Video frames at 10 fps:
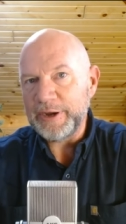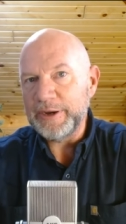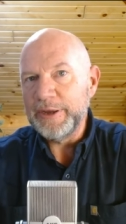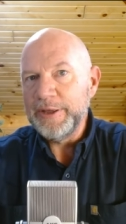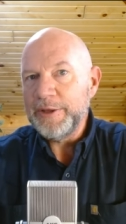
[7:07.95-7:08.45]

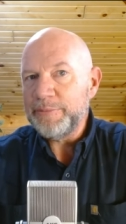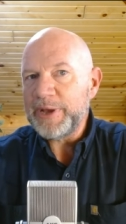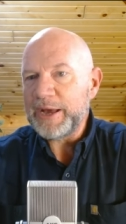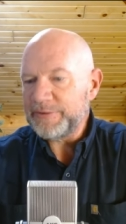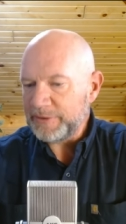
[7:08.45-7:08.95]
are
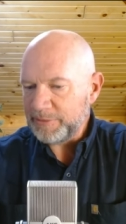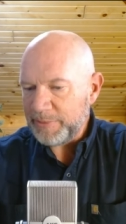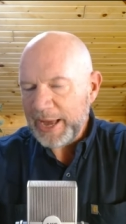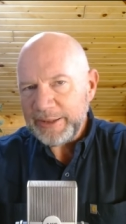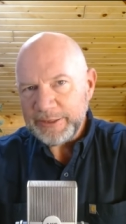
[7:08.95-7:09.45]
passing
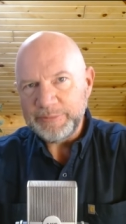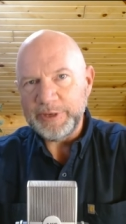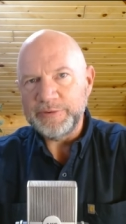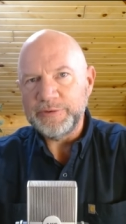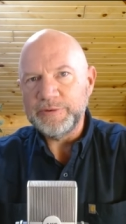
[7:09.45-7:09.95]
ballot
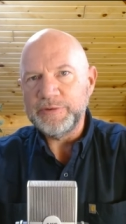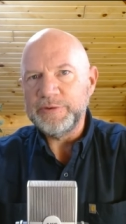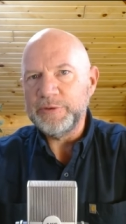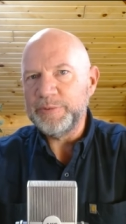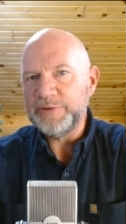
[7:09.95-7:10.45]
measures
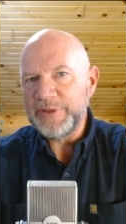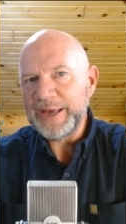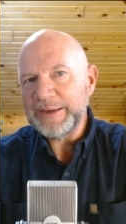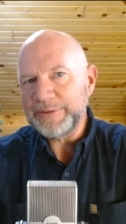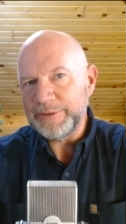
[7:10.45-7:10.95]
to
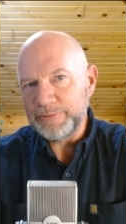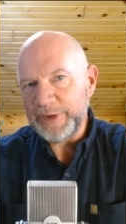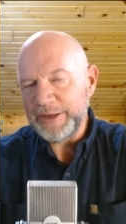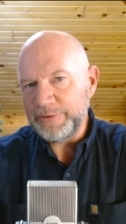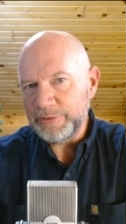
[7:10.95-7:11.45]
protect the
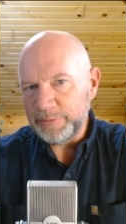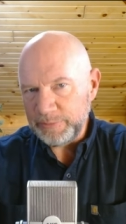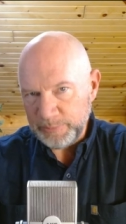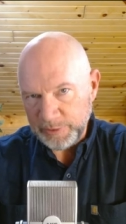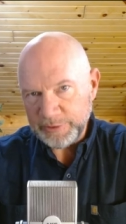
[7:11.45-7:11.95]
right to
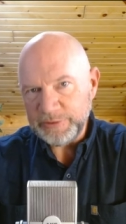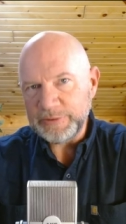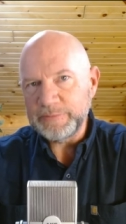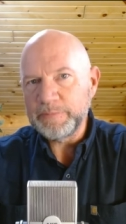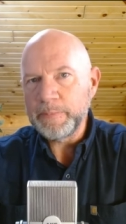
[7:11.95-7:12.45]

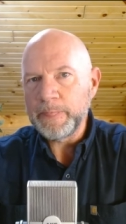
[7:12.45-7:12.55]
abortion.